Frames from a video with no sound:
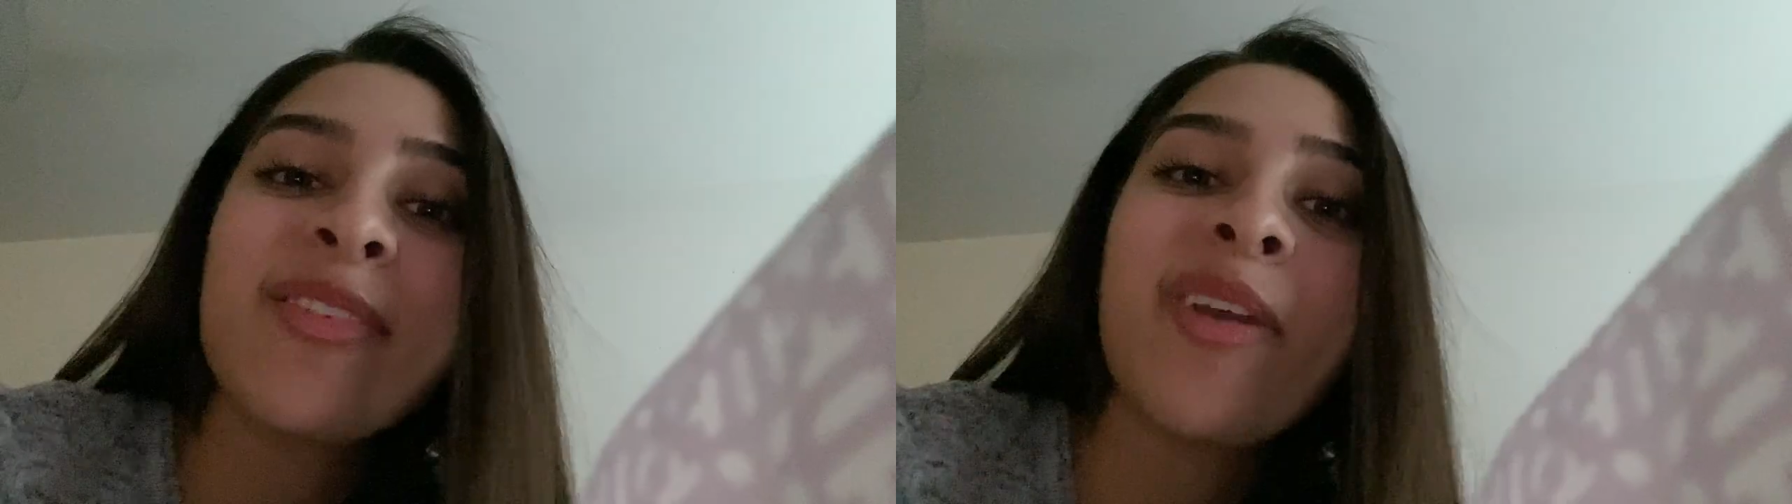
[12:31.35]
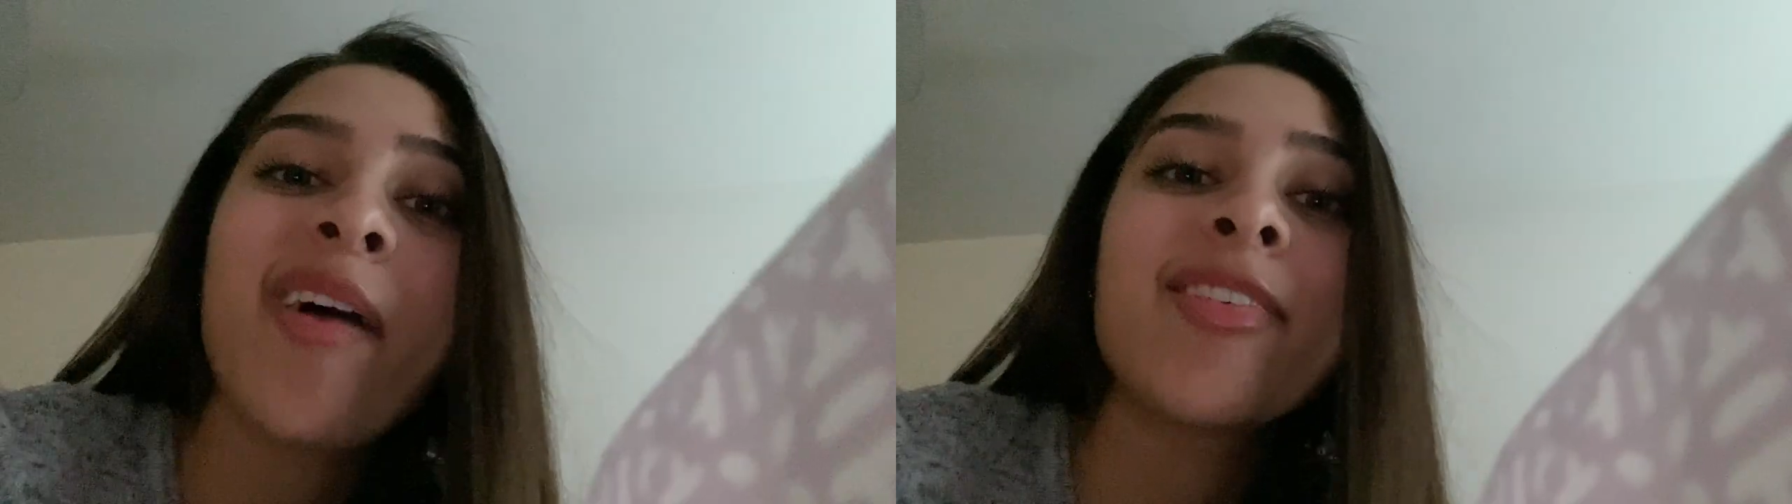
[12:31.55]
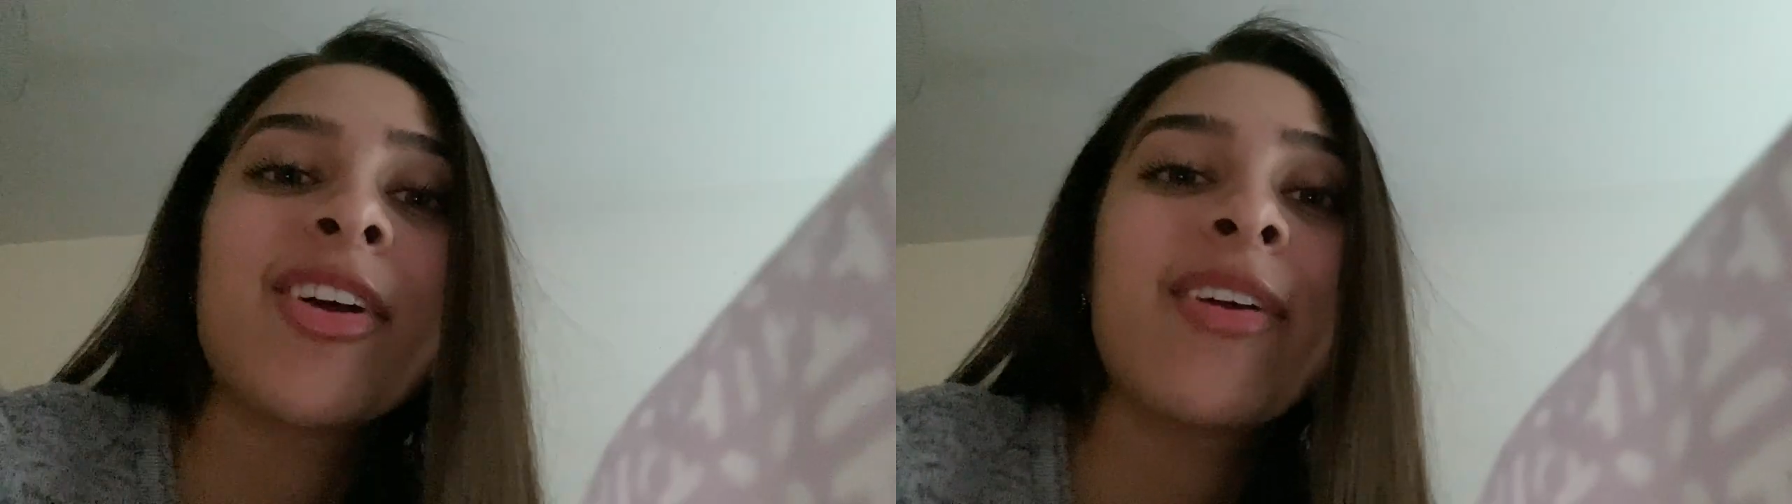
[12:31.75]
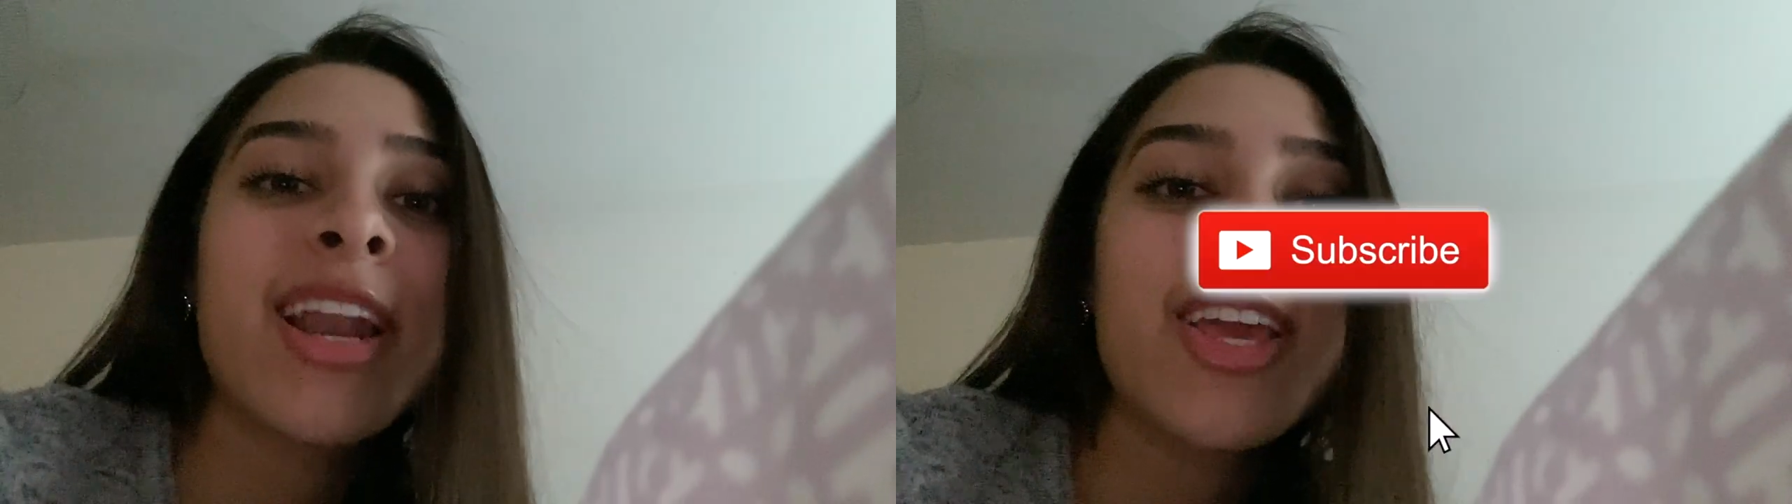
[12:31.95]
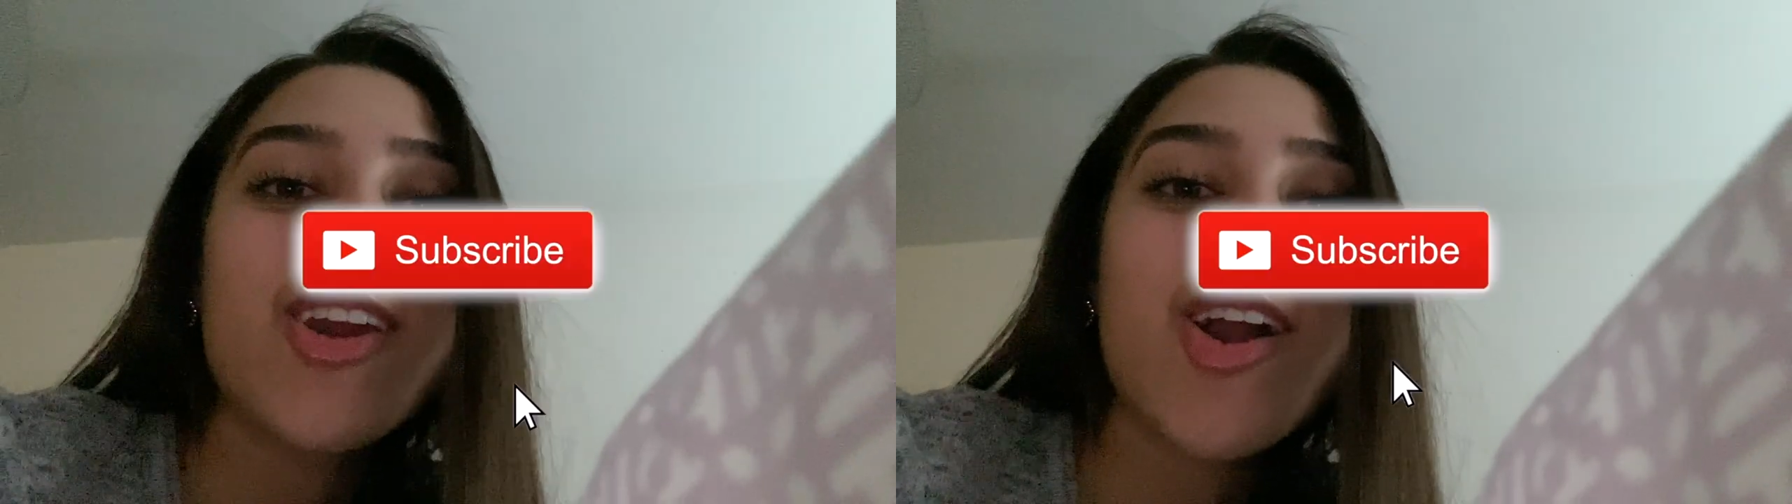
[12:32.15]
you haven't
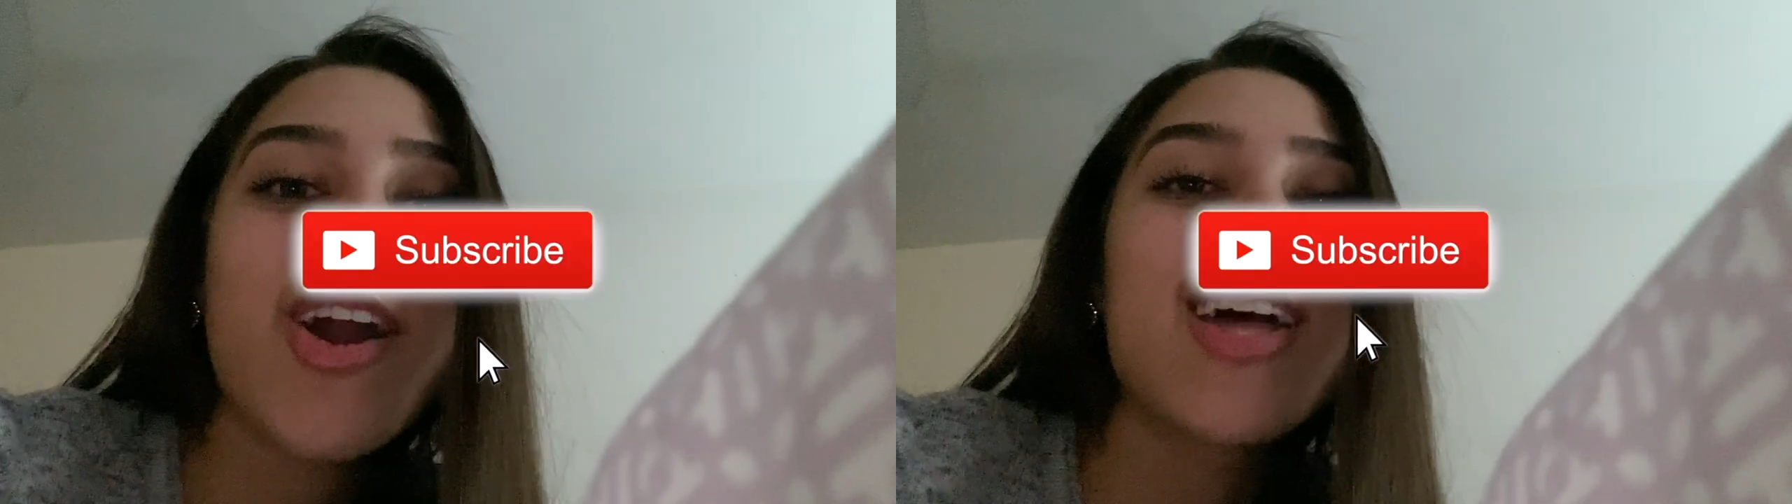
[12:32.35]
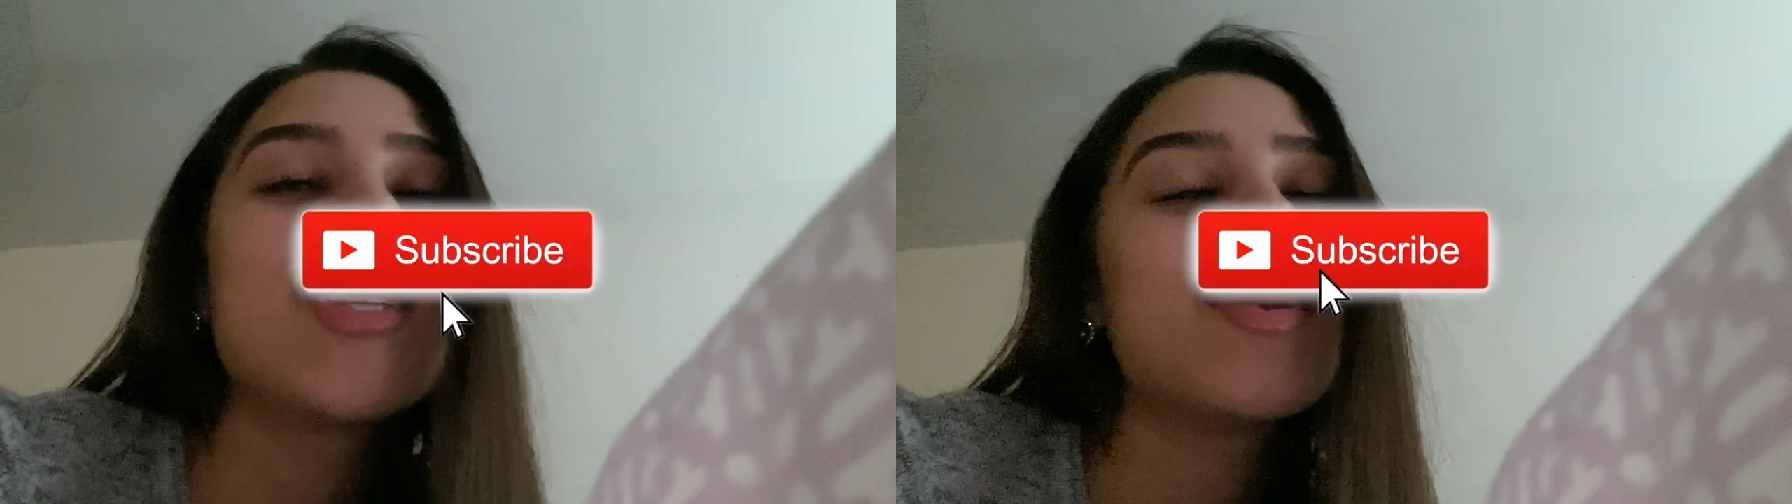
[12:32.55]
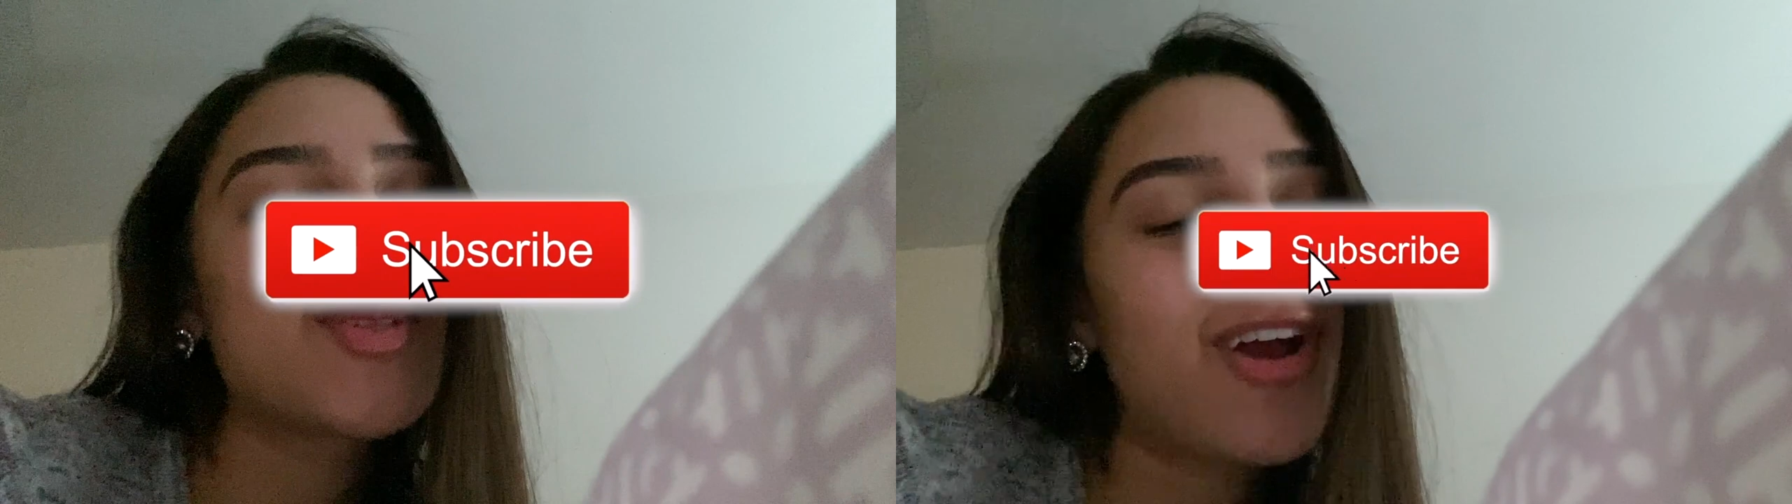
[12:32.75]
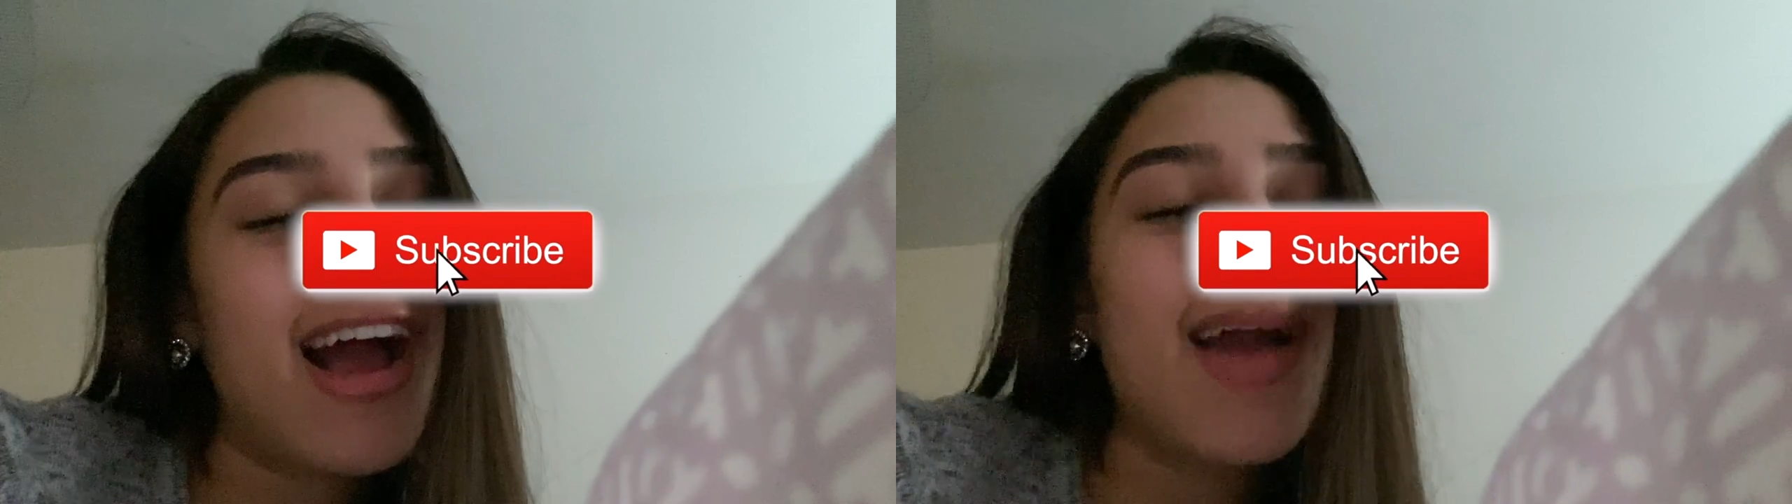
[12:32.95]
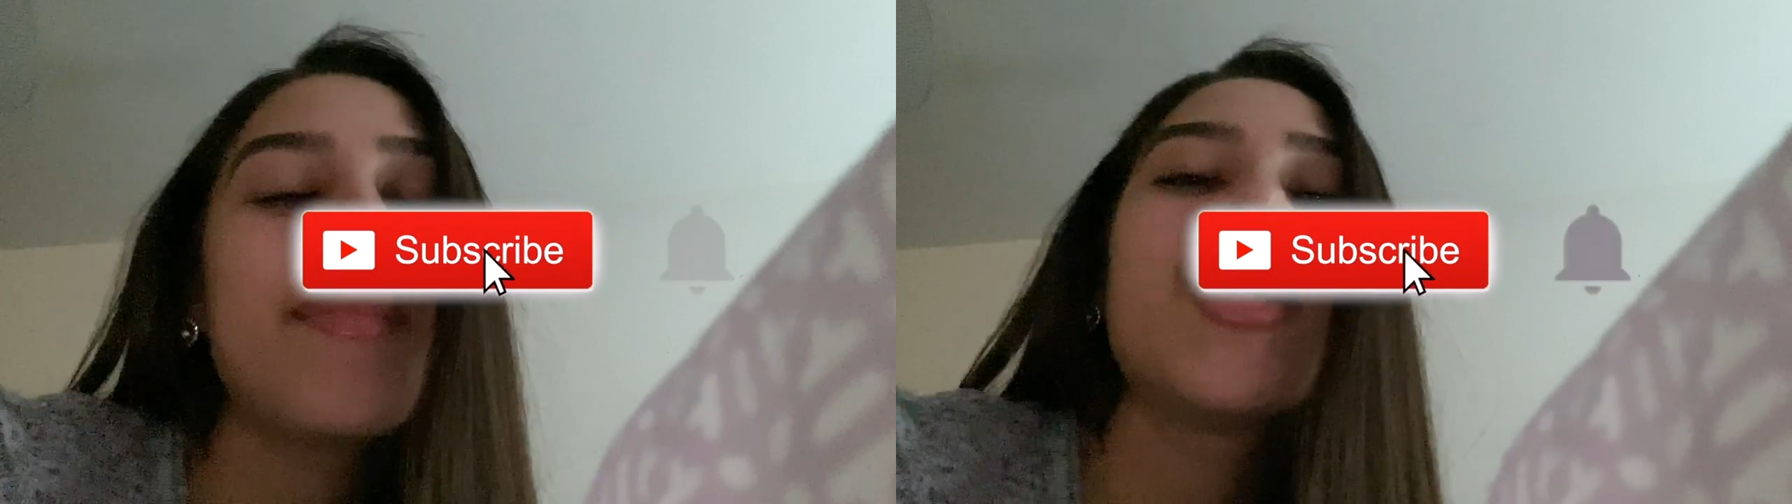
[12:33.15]
already, you can go ahead and
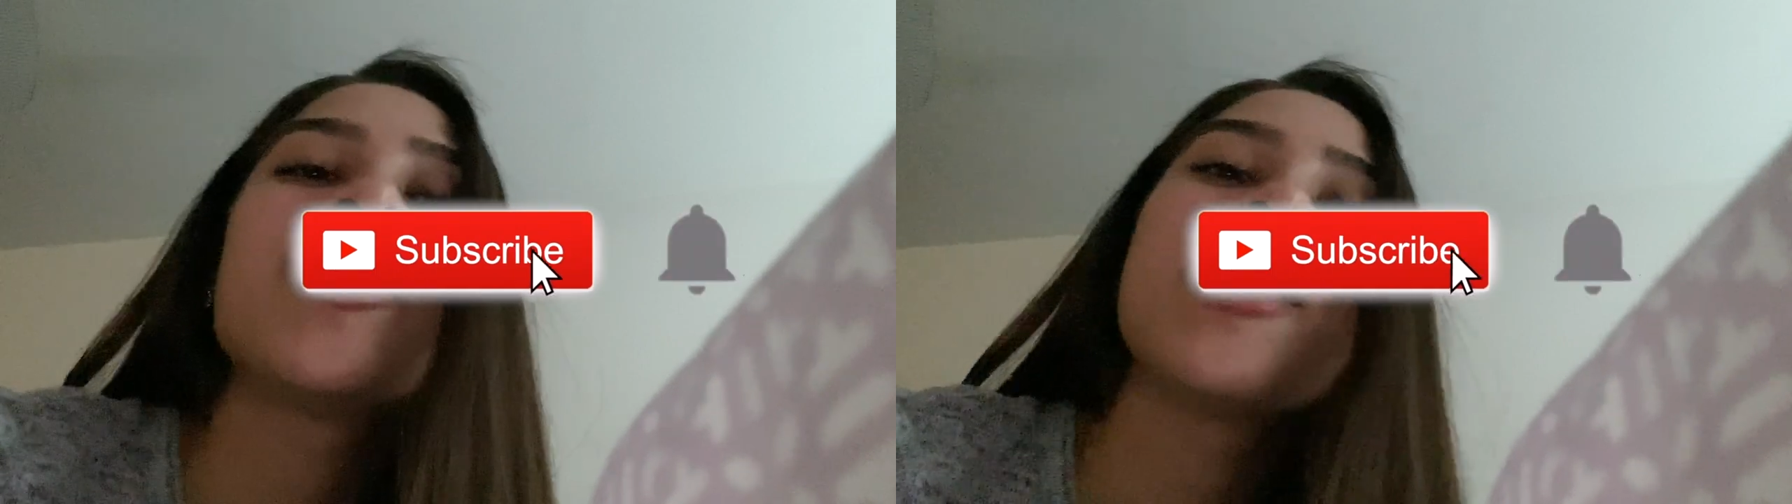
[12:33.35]
subscribe and turn